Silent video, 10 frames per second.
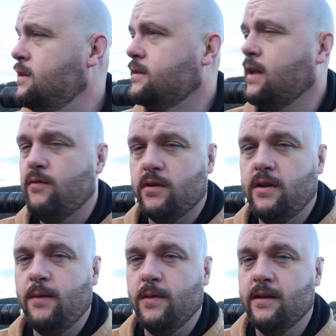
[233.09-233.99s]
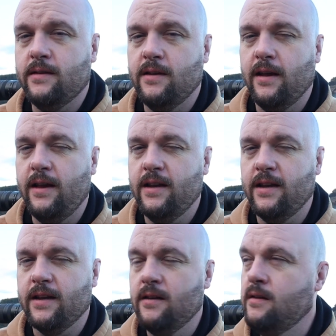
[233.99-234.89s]
It's kind of a shame that it's not
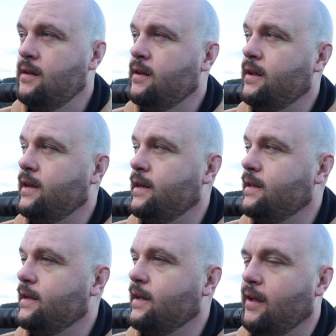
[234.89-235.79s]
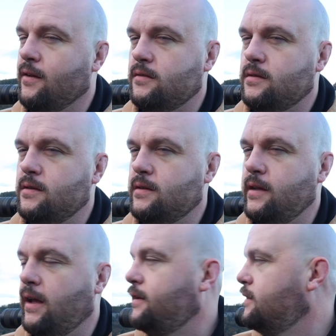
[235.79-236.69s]
hitting anything else just
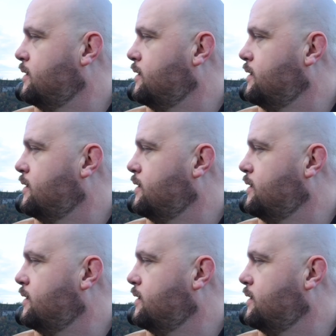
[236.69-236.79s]
yet.